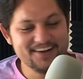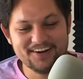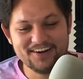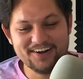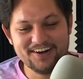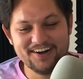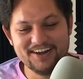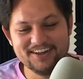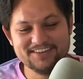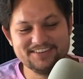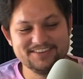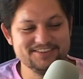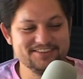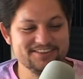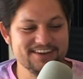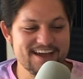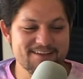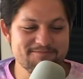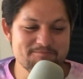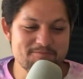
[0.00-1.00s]
Oh,
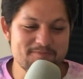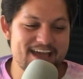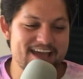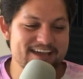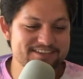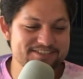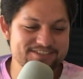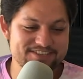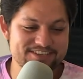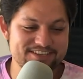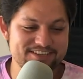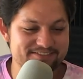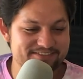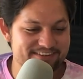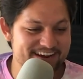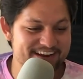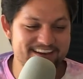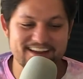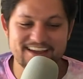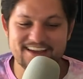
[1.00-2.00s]
dude, I'm imagining it
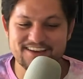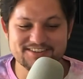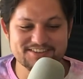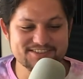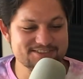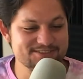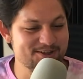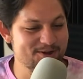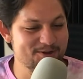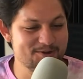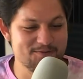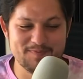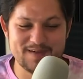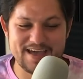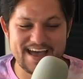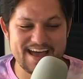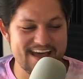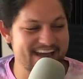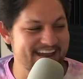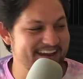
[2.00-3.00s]
right now. No, it's so
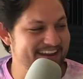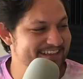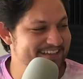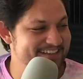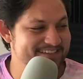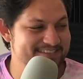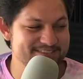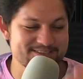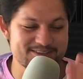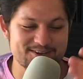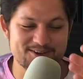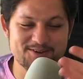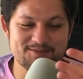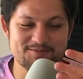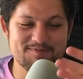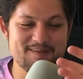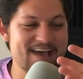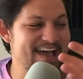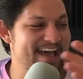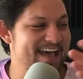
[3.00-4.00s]
bad. It's
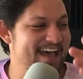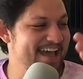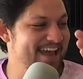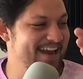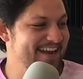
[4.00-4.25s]
so bad.